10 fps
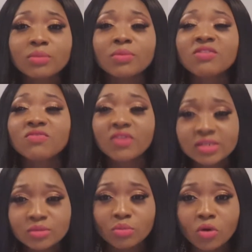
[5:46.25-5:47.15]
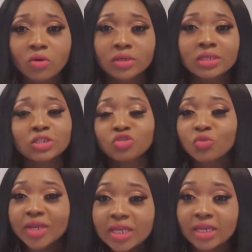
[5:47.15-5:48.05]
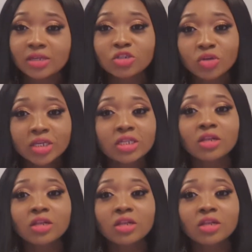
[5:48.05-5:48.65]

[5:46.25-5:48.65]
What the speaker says: invest more in drinking